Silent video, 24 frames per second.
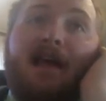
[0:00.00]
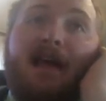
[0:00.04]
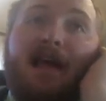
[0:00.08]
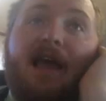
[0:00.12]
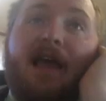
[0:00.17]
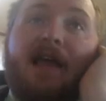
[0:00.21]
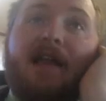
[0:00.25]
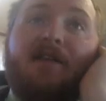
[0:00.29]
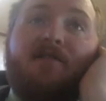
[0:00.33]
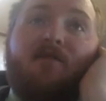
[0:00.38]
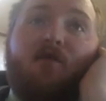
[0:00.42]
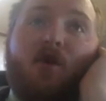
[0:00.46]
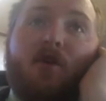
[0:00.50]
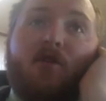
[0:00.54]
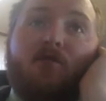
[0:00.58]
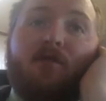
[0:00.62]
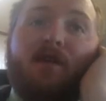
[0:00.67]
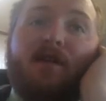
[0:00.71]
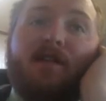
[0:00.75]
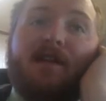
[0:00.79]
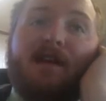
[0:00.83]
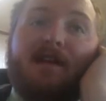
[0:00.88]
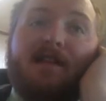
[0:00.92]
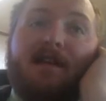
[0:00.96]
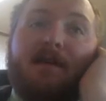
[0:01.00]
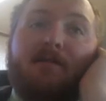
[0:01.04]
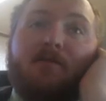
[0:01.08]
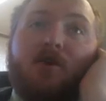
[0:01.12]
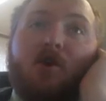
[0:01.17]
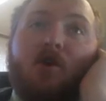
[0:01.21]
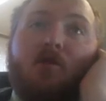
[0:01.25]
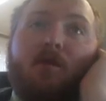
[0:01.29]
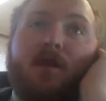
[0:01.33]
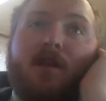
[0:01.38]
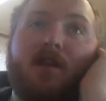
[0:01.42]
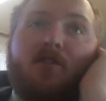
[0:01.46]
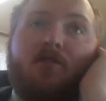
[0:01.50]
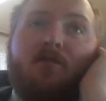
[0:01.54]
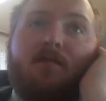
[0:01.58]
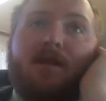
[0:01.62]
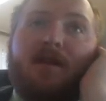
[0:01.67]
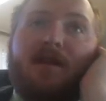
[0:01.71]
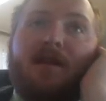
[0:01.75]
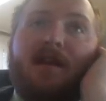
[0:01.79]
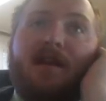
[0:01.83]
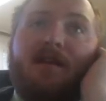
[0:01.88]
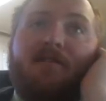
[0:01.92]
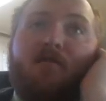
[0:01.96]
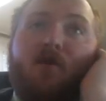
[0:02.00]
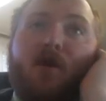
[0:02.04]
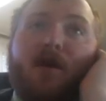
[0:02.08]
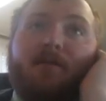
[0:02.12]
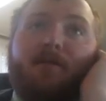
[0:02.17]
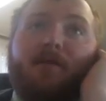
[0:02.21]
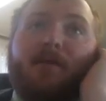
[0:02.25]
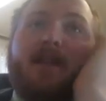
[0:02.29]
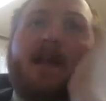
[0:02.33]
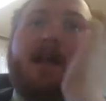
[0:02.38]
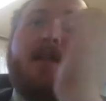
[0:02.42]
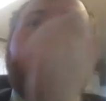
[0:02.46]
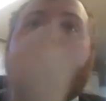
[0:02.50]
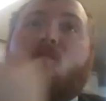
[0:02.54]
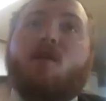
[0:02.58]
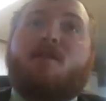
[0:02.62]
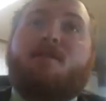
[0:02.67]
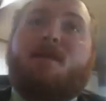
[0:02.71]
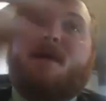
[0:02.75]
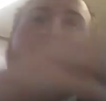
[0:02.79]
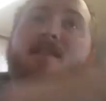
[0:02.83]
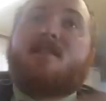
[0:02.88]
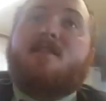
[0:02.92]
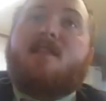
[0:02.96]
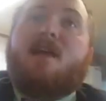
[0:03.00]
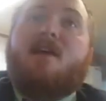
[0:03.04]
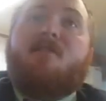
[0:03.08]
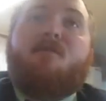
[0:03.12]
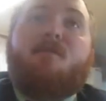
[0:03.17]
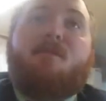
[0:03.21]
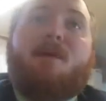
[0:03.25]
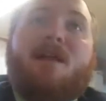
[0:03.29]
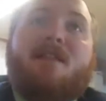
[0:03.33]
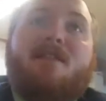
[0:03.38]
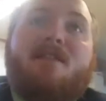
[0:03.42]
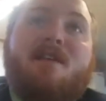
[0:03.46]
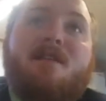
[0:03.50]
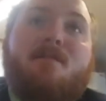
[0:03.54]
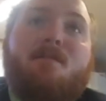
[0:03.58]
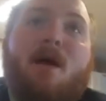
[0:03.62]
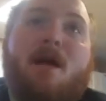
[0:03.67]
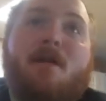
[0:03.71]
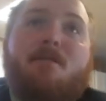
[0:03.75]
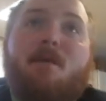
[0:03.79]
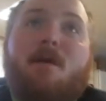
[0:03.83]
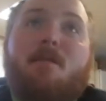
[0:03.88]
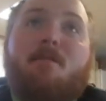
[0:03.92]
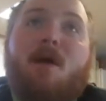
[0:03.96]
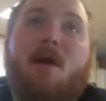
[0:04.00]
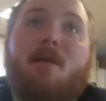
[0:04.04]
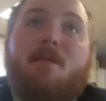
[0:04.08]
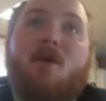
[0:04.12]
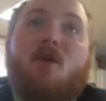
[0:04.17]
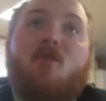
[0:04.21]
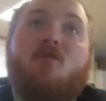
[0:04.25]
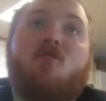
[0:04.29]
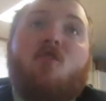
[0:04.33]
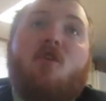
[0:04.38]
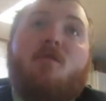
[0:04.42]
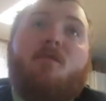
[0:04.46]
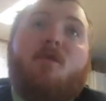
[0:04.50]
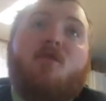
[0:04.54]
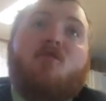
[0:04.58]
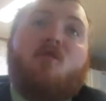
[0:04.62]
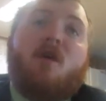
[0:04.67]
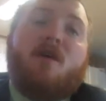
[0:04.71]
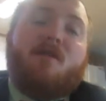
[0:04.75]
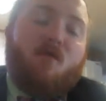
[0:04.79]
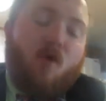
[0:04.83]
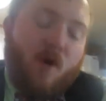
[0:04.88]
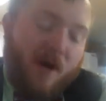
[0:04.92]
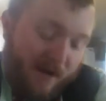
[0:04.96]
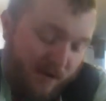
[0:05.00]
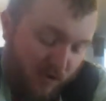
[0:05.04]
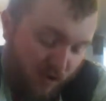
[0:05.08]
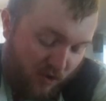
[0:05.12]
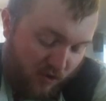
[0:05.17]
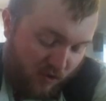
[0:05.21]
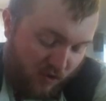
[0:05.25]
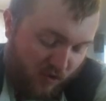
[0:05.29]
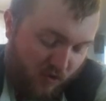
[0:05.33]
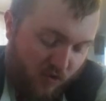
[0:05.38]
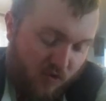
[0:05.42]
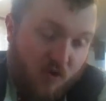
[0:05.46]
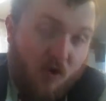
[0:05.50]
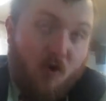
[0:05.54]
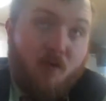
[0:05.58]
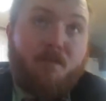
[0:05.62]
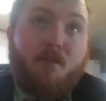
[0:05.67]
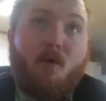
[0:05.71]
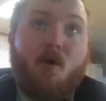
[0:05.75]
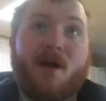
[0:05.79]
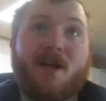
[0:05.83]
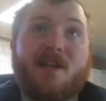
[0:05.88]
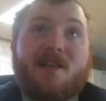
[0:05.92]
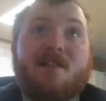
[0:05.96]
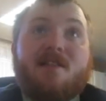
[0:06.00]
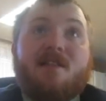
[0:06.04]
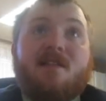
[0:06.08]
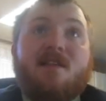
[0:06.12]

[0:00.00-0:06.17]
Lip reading: 84 degrees on temperature with a humidity of 40%. Wind speed south about 6 miles per barometer, 3.24 inches, 2 points.